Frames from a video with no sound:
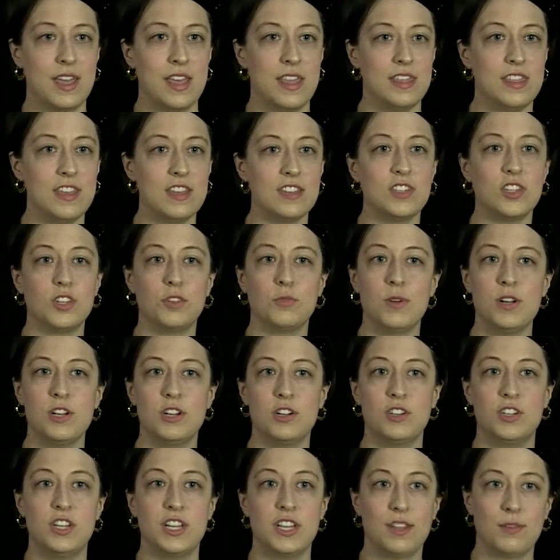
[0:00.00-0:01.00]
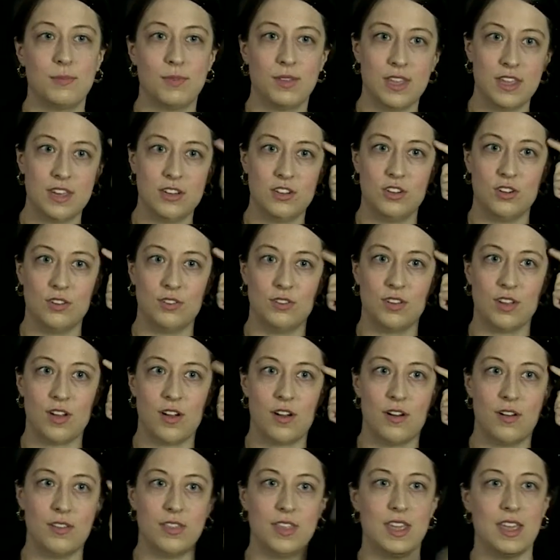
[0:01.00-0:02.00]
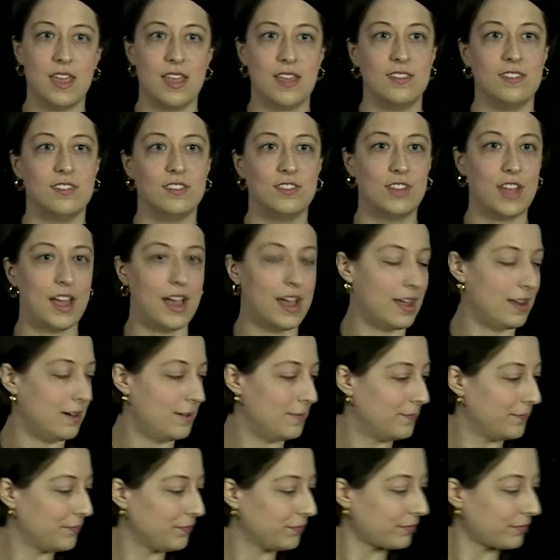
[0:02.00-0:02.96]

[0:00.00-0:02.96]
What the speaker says: This is when you're dealing with issues on the inside.